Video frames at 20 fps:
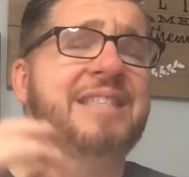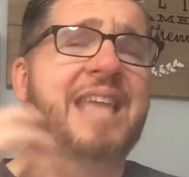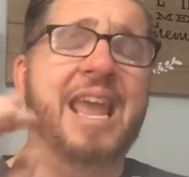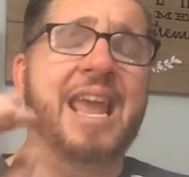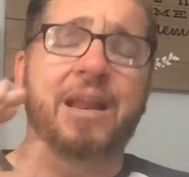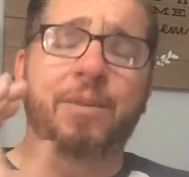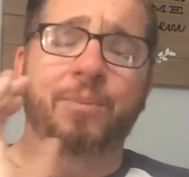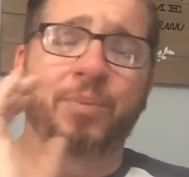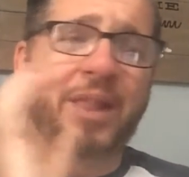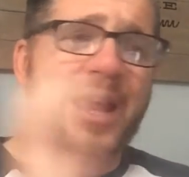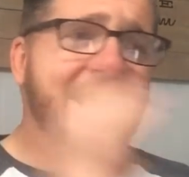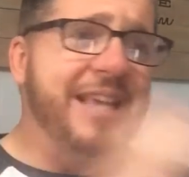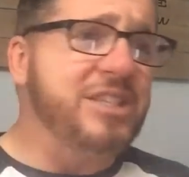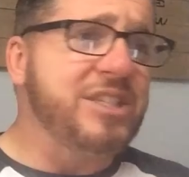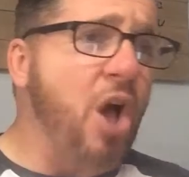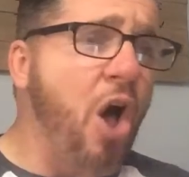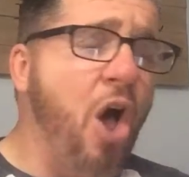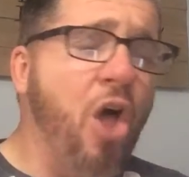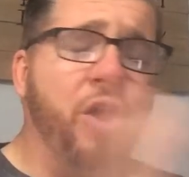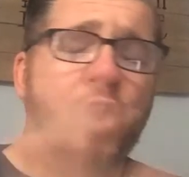taken
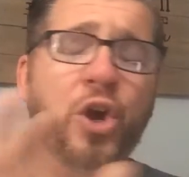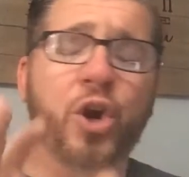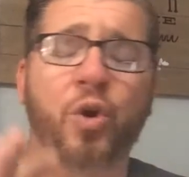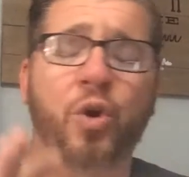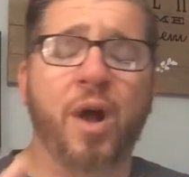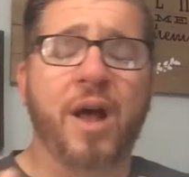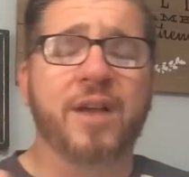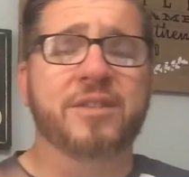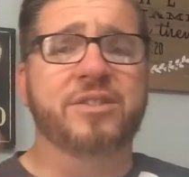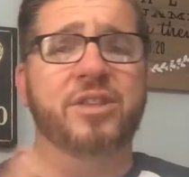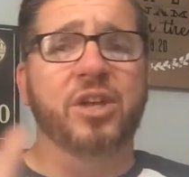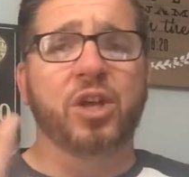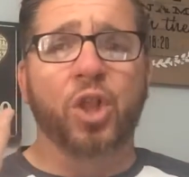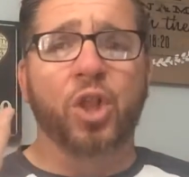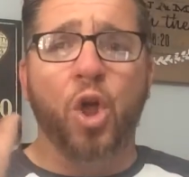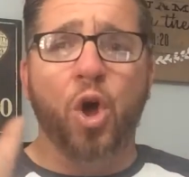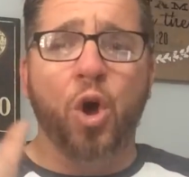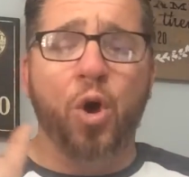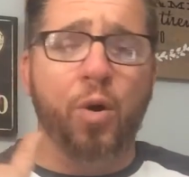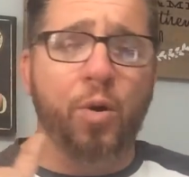place all across the
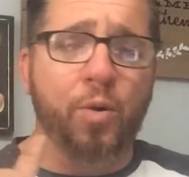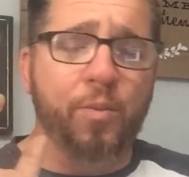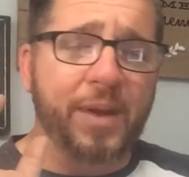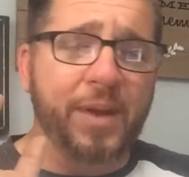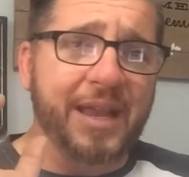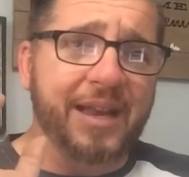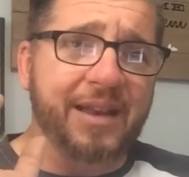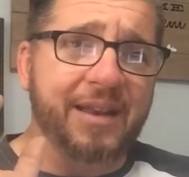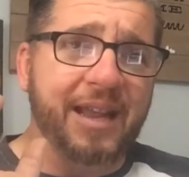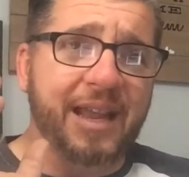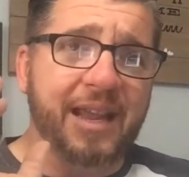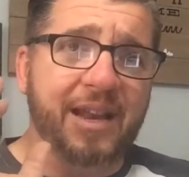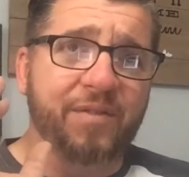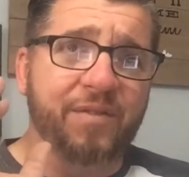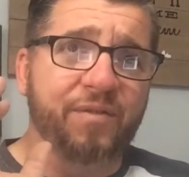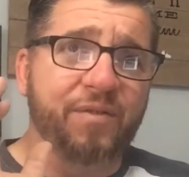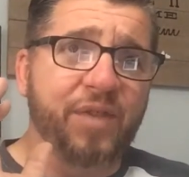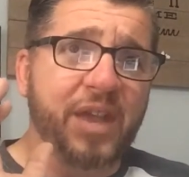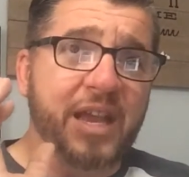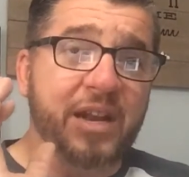globe
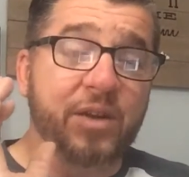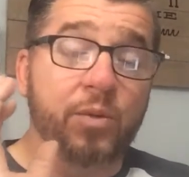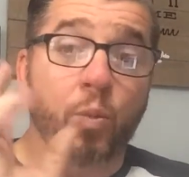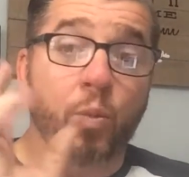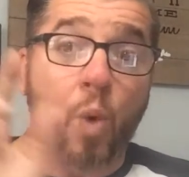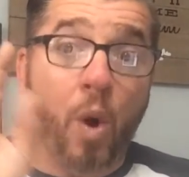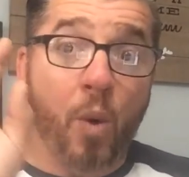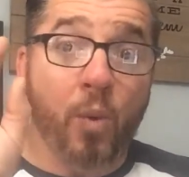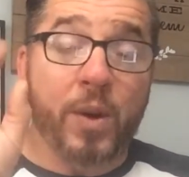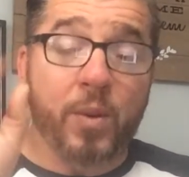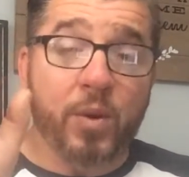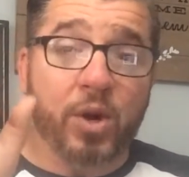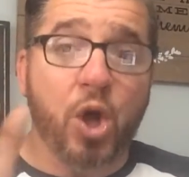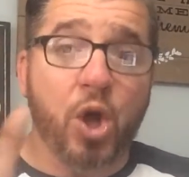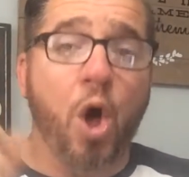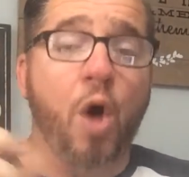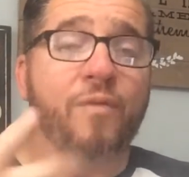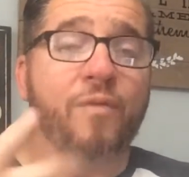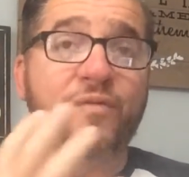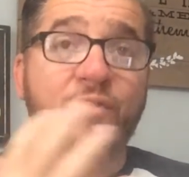in what we would
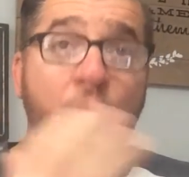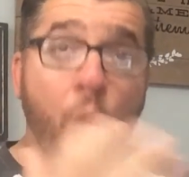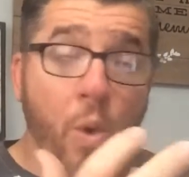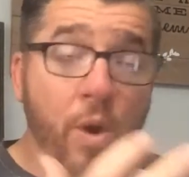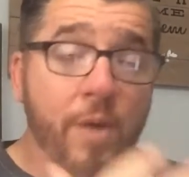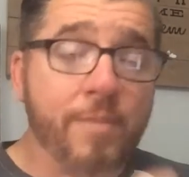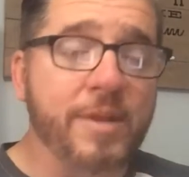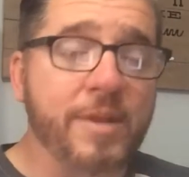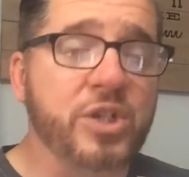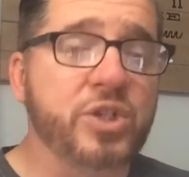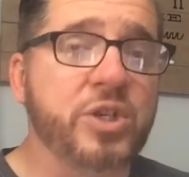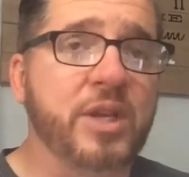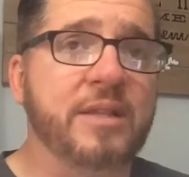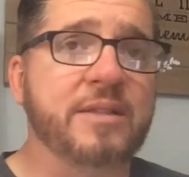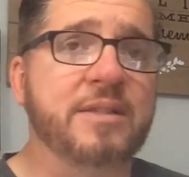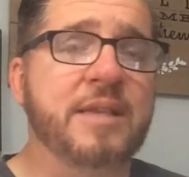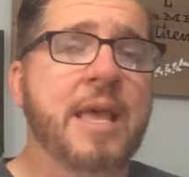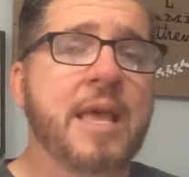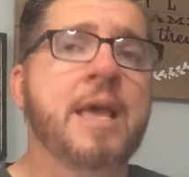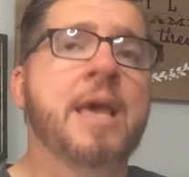call foreign
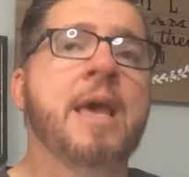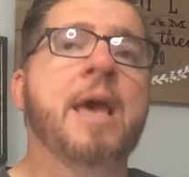missions.